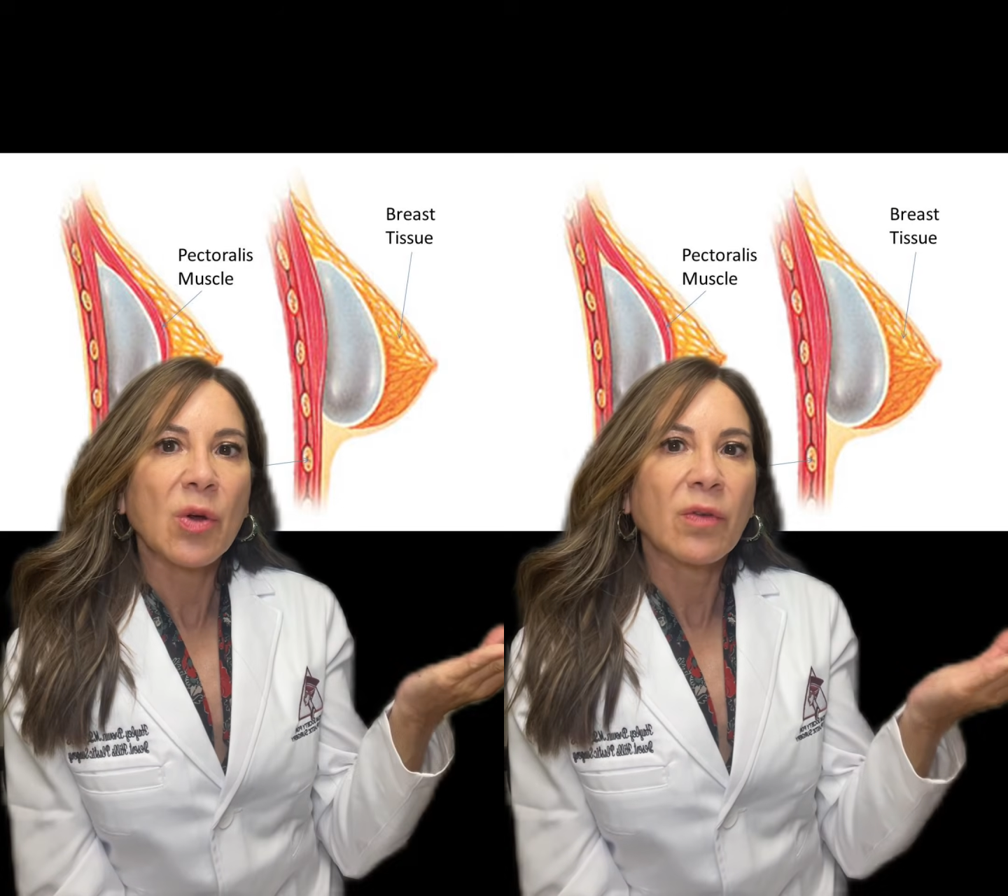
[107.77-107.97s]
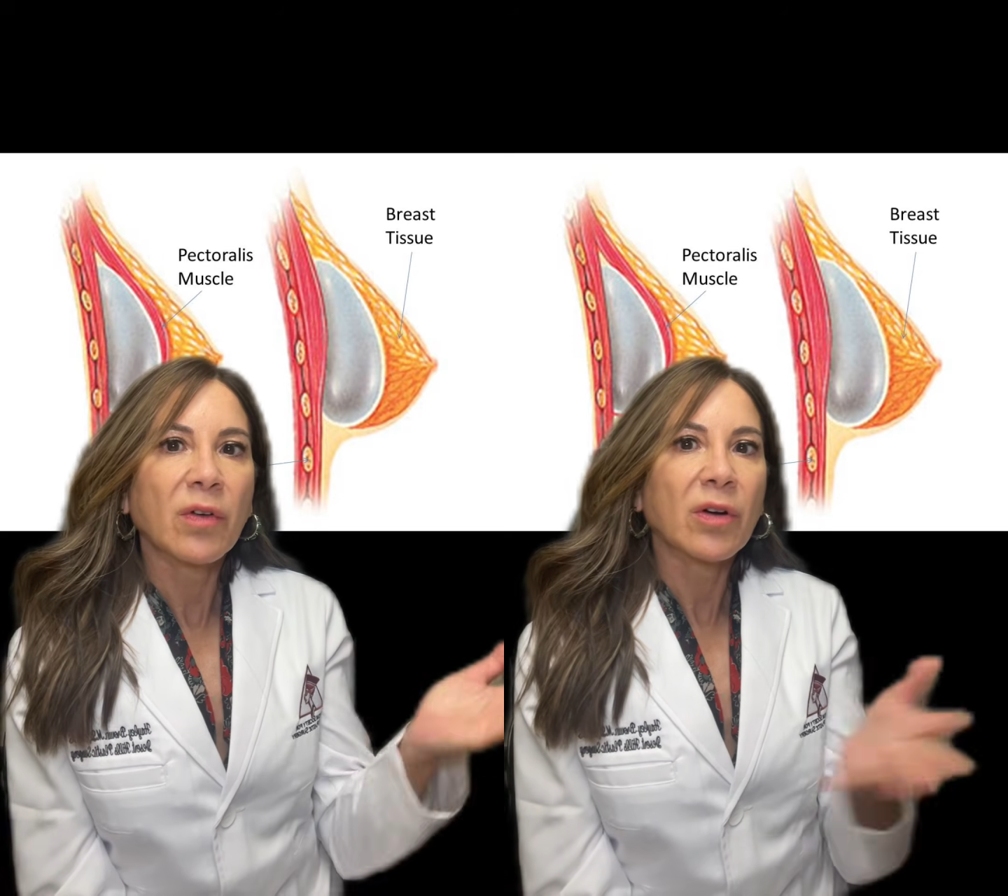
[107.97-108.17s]

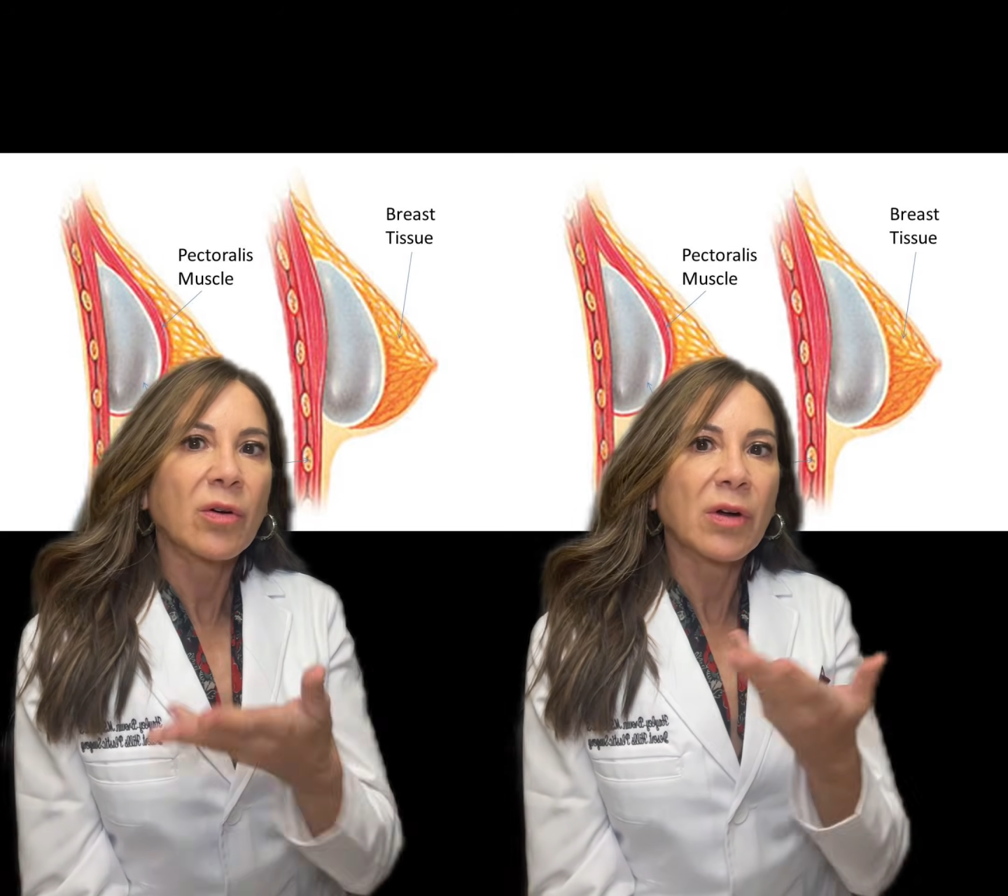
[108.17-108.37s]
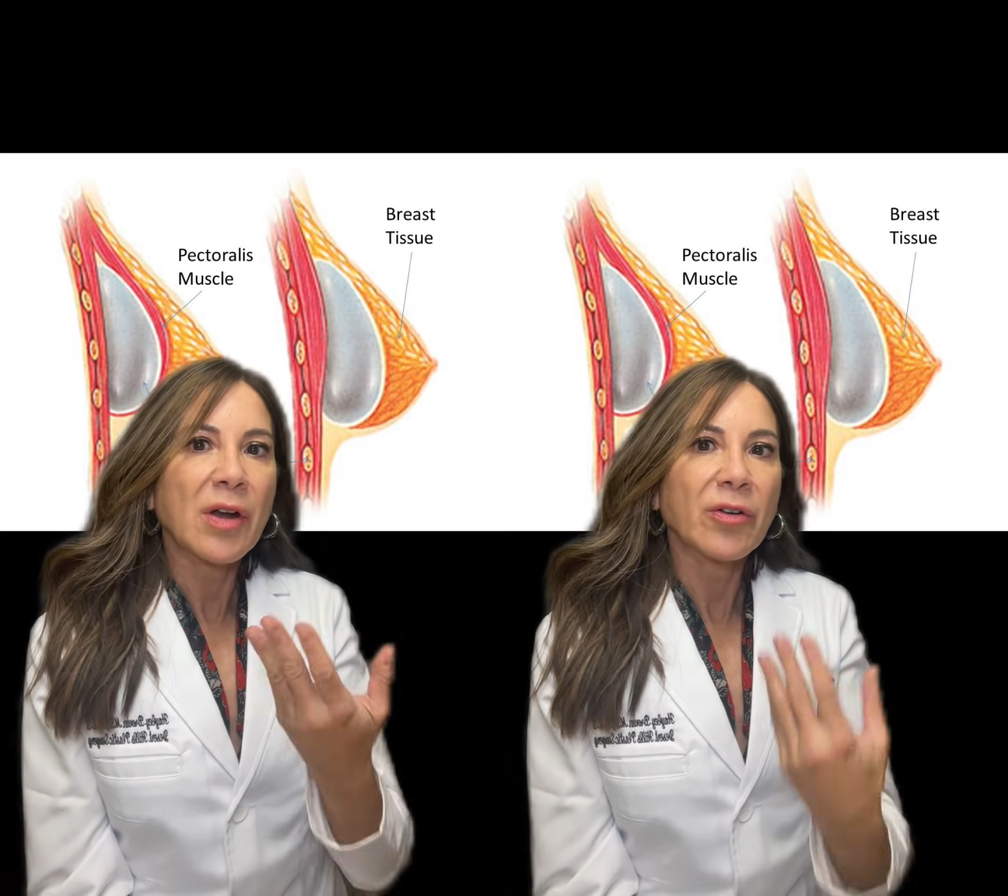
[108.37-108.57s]
over
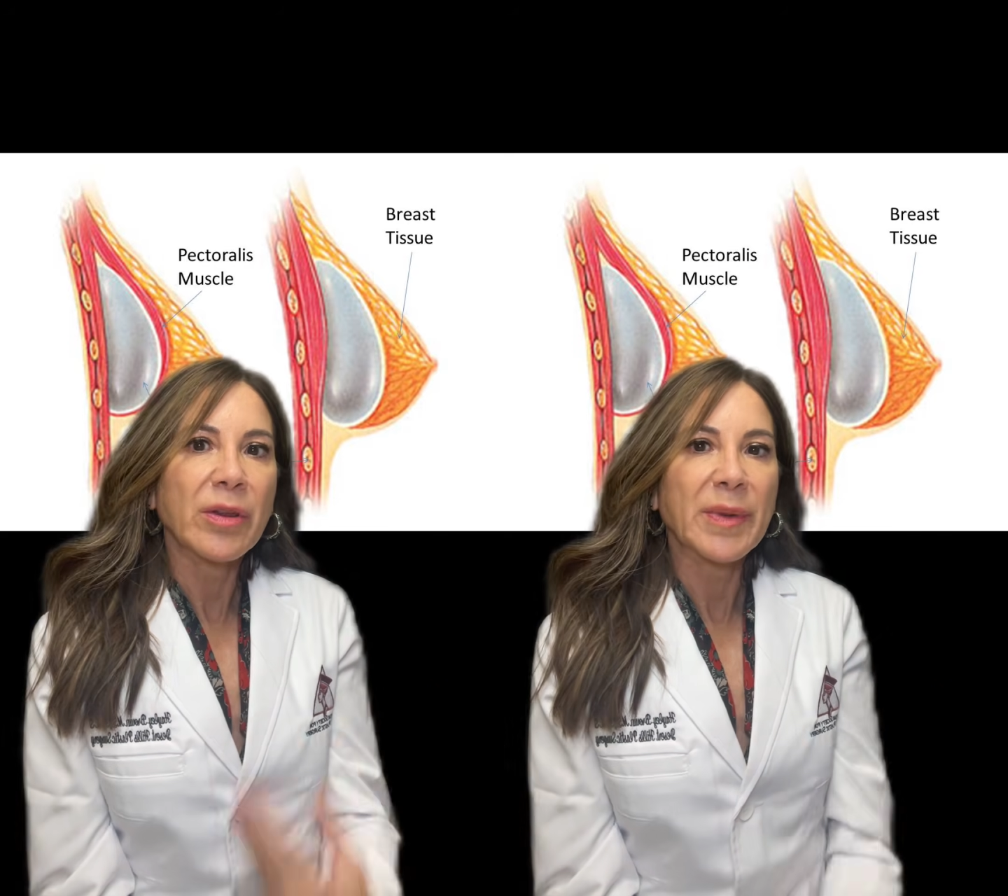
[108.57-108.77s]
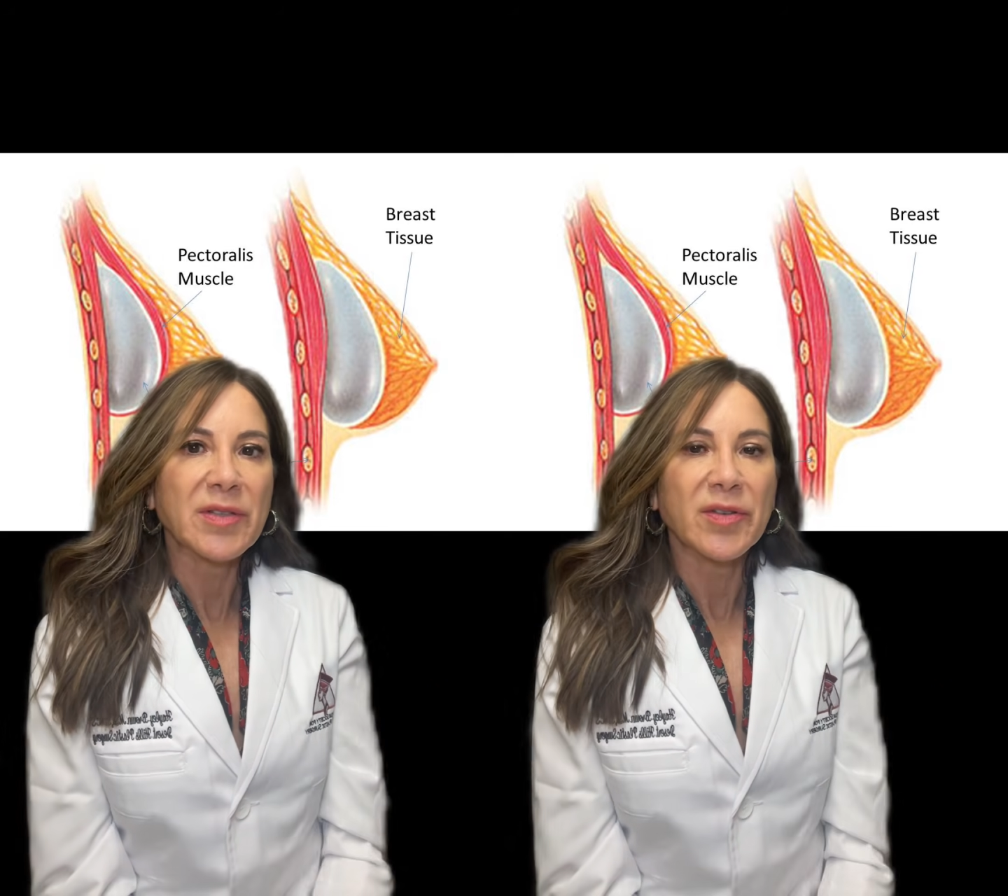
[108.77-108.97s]
or under
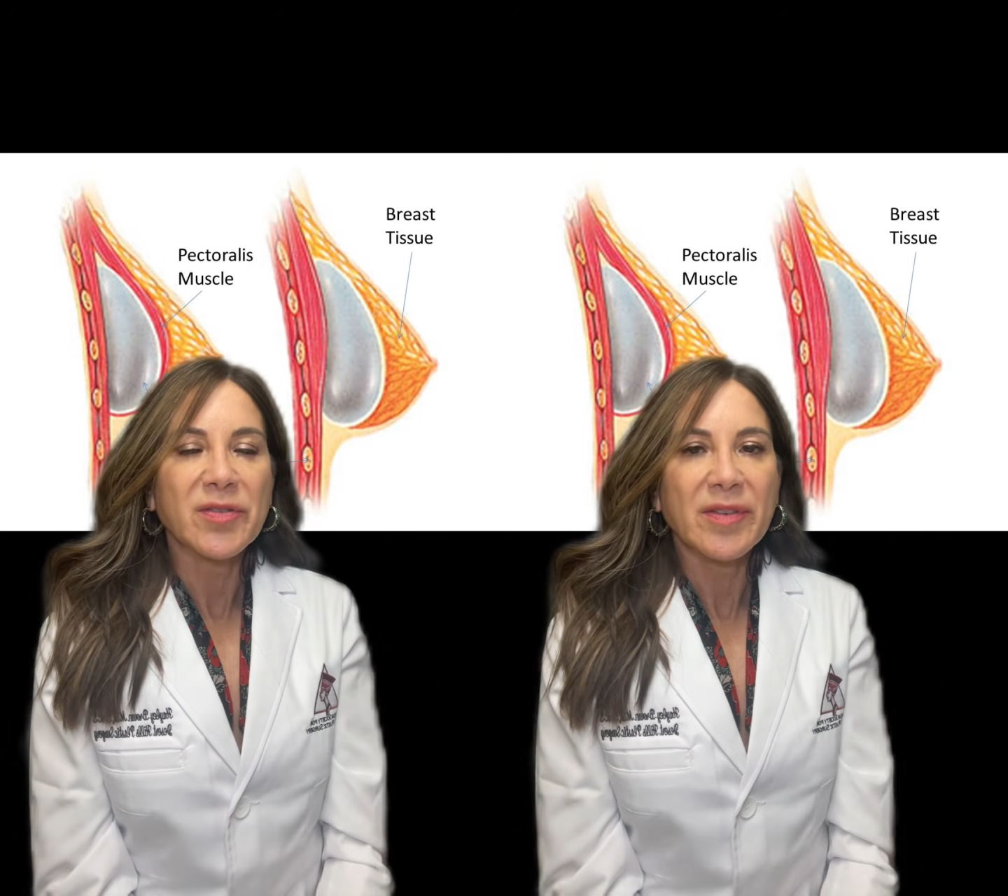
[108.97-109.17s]
the muscle.